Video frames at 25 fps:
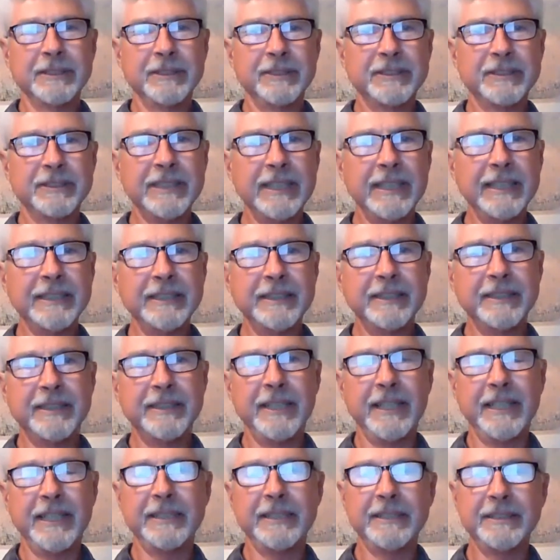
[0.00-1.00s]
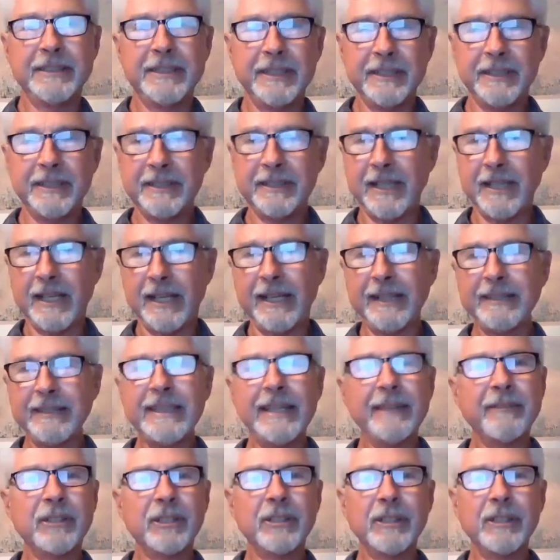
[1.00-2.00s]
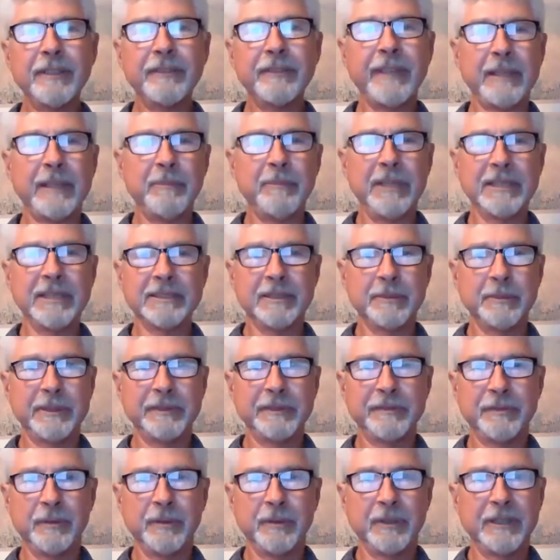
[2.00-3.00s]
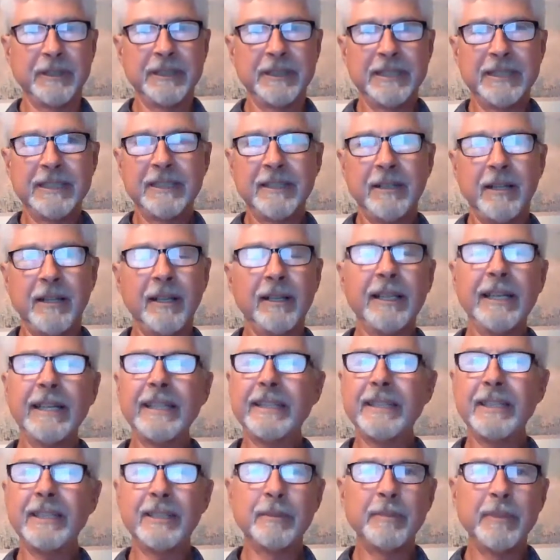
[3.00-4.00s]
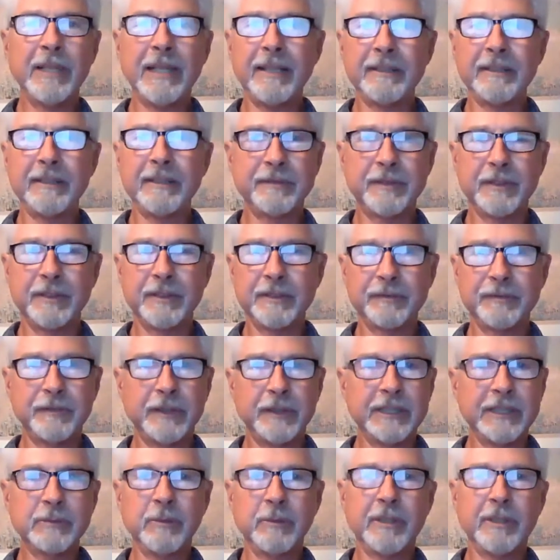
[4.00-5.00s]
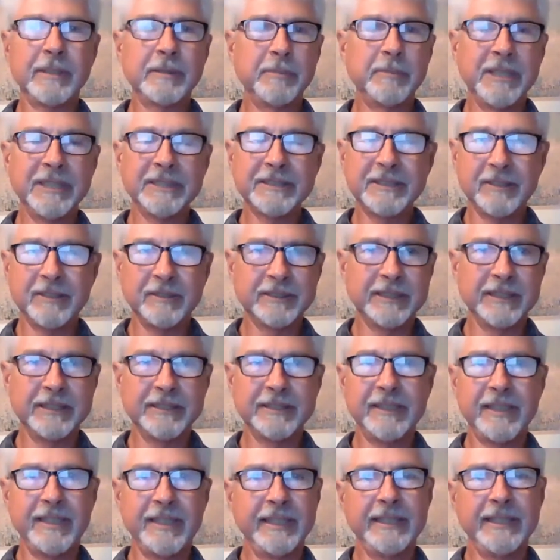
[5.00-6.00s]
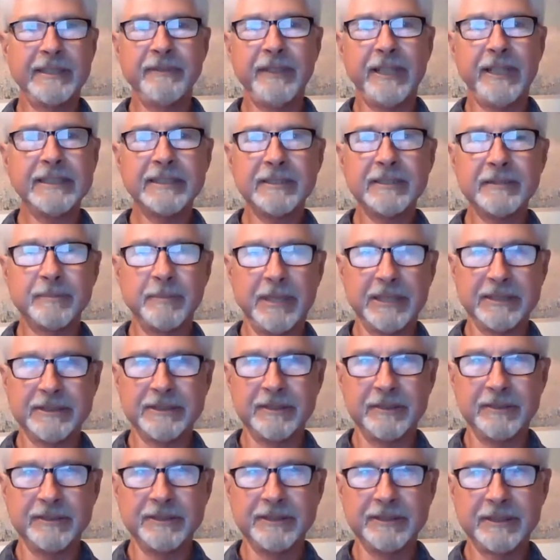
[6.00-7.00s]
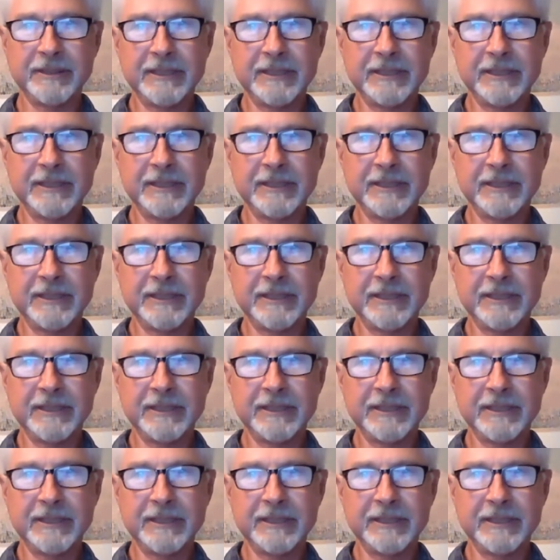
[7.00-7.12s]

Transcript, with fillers: You said that I'd never heard of that mussel before. All I hear yep. about for freshwater mussels is the invasive mussels.